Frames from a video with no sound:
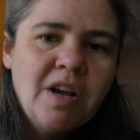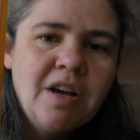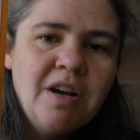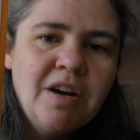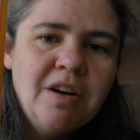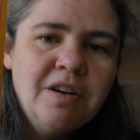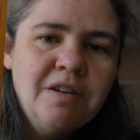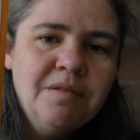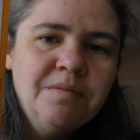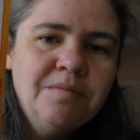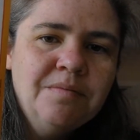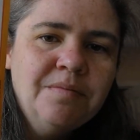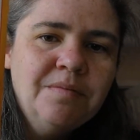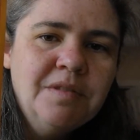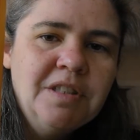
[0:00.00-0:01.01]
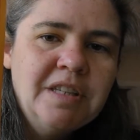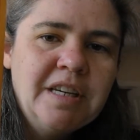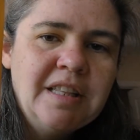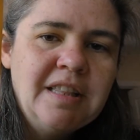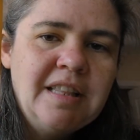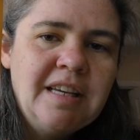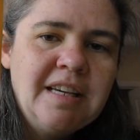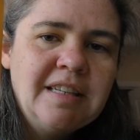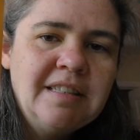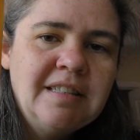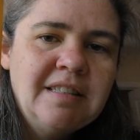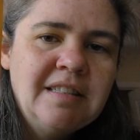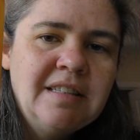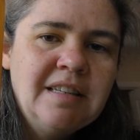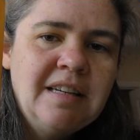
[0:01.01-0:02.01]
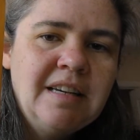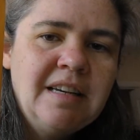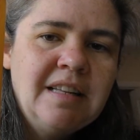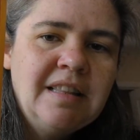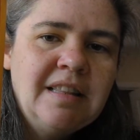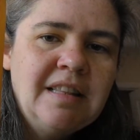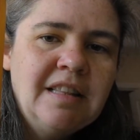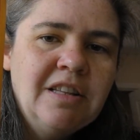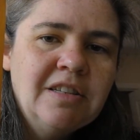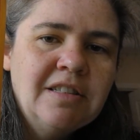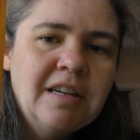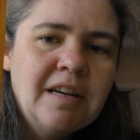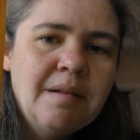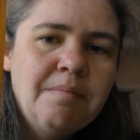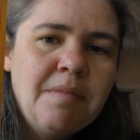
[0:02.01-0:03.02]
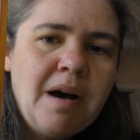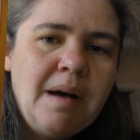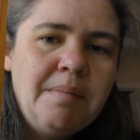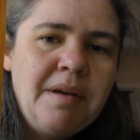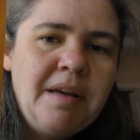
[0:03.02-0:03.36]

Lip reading: Oh, look at this. It looks like a mama